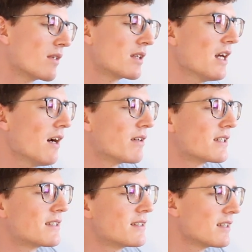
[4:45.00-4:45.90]
yeah,
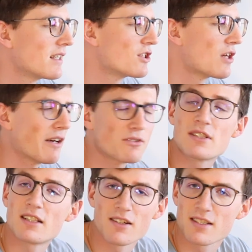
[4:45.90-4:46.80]
you have to
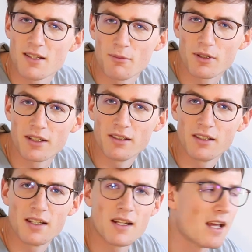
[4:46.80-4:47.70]
start somewhere,
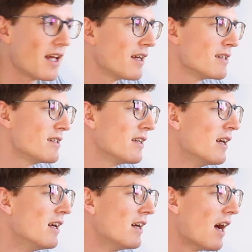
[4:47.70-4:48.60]
and
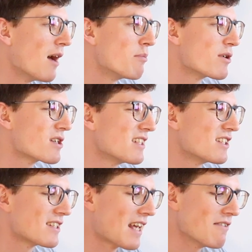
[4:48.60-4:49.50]
I personally
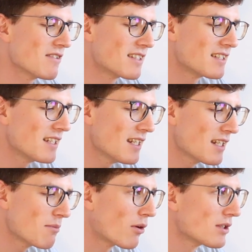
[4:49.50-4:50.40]
just haven't seen
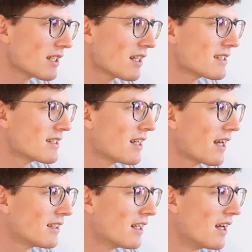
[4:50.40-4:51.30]
any bonsais
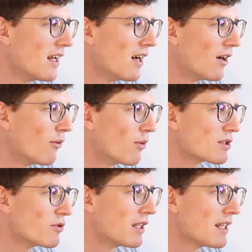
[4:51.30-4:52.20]
that
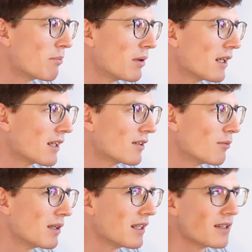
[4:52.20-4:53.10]
was really appealing to
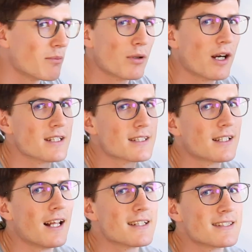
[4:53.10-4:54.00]
me in the price
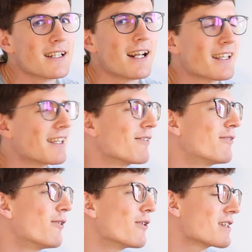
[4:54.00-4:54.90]
class that I can
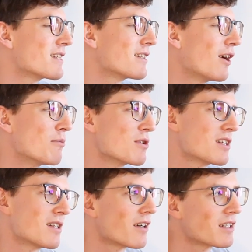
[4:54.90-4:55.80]
afford. So I'm
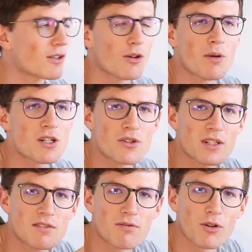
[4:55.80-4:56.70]
just starting all my
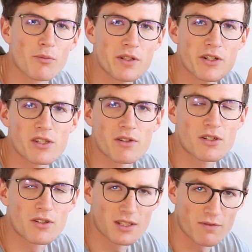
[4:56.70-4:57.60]
trees from nursery
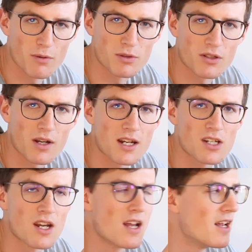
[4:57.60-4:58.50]
trees from scratch,